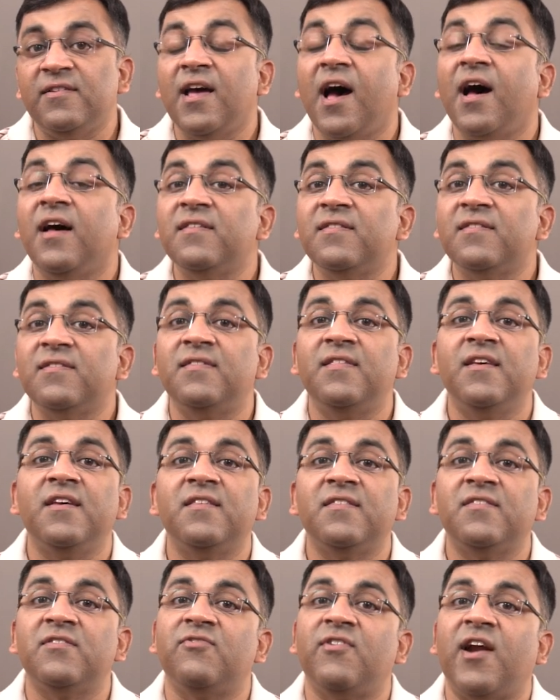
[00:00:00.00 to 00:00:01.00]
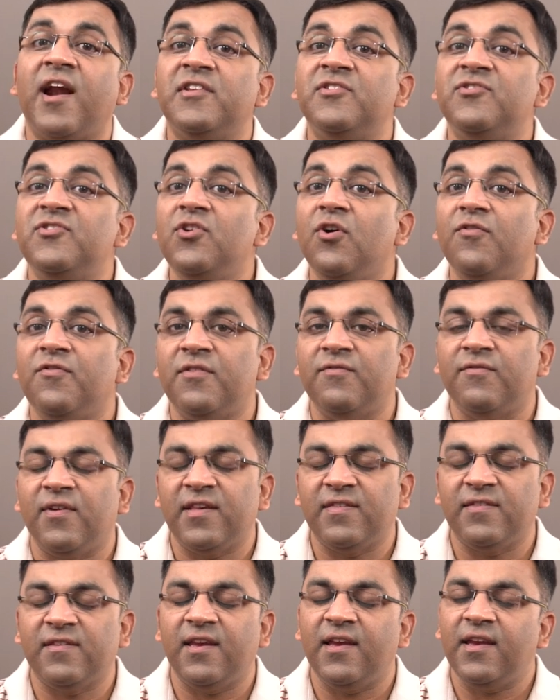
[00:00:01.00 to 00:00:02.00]
does this strategy of
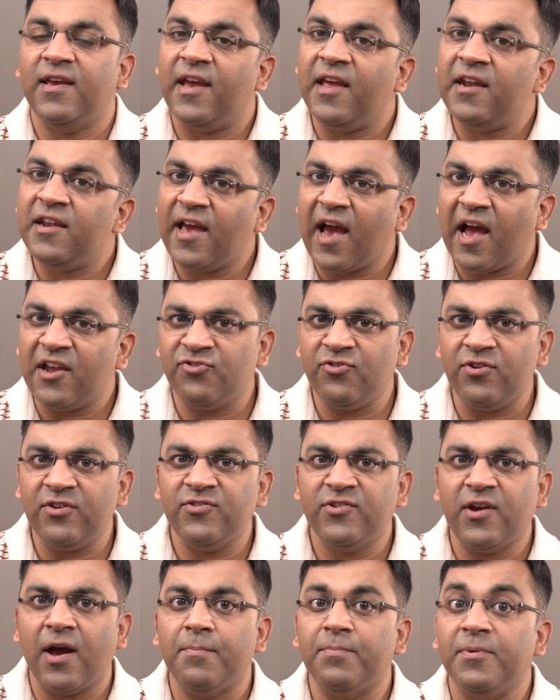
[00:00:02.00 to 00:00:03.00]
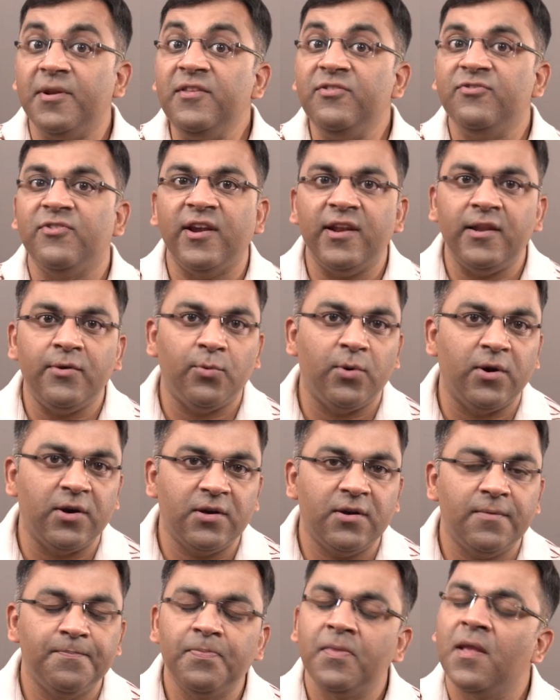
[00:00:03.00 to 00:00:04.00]
investing in cash-rich companies really
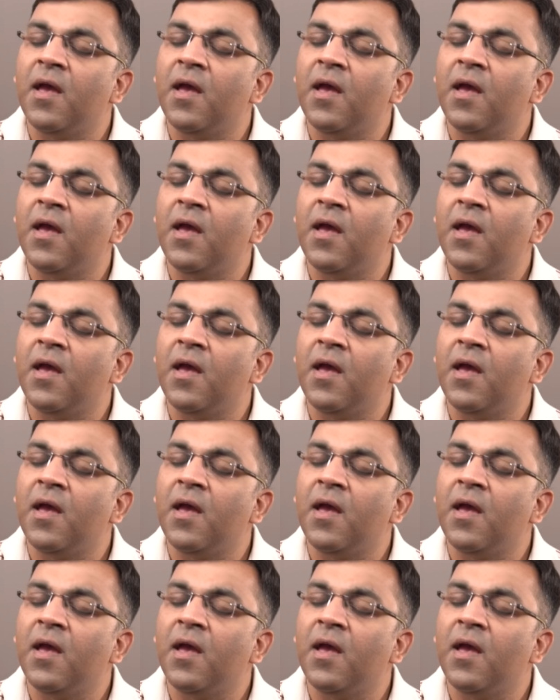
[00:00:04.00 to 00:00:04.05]
work?